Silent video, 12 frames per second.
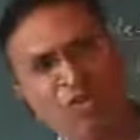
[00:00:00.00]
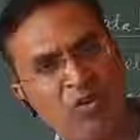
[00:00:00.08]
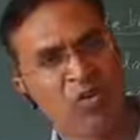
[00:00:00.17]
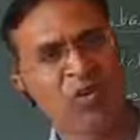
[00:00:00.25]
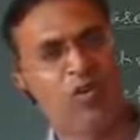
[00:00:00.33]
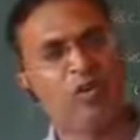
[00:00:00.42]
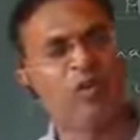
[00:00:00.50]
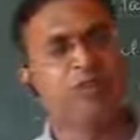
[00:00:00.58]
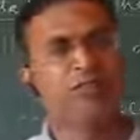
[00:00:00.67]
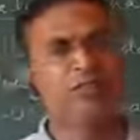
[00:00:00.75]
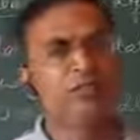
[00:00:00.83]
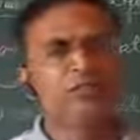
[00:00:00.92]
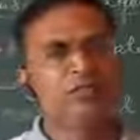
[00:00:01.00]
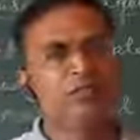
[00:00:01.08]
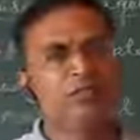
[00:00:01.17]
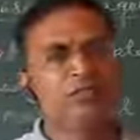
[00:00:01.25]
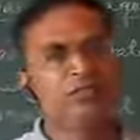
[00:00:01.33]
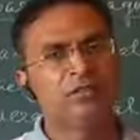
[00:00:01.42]
Ford
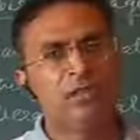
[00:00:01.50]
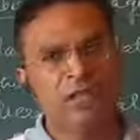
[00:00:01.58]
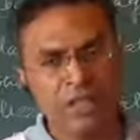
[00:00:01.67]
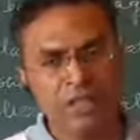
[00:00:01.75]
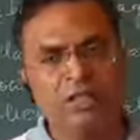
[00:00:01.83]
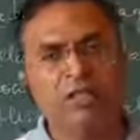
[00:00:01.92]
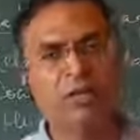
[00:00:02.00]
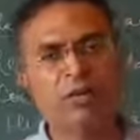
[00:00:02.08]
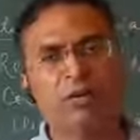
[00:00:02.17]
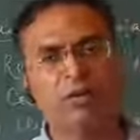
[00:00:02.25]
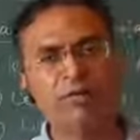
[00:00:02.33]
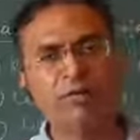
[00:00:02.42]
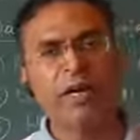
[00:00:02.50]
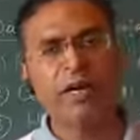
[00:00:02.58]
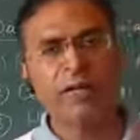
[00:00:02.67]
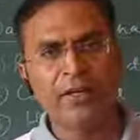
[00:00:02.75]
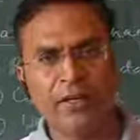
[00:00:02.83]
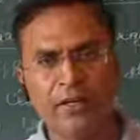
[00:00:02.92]
in the year of
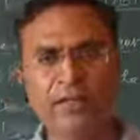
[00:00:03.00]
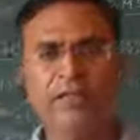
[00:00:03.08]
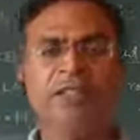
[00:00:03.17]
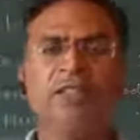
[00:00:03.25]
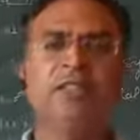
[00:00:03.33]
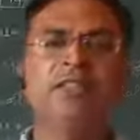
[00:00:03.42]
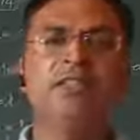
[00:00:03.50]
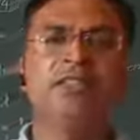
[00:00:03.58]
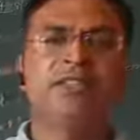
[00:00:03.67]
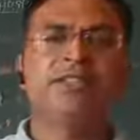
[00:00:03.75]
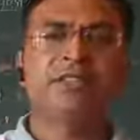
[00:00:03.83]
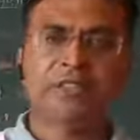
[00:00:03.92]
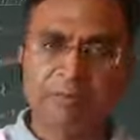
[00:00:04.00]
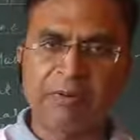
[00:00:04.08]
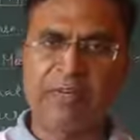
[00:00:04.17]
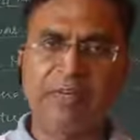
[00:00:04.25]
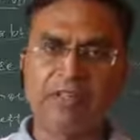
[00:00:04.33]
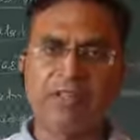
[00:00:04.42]

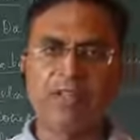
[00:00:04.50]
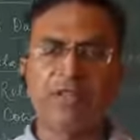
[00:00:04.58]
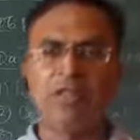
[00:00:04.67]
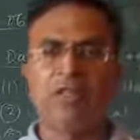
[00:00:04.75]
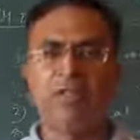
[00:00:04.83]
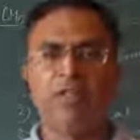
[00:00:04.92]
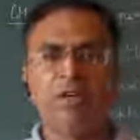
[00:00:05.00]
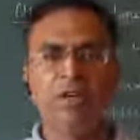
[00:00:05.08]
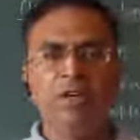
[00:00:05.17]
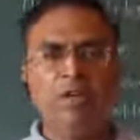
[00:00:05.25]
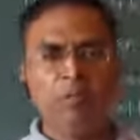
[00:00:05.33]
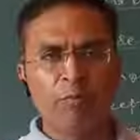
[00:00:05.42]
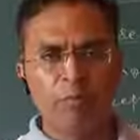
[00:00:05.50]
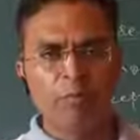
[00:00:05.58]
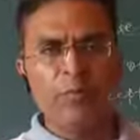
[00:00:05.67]
1970.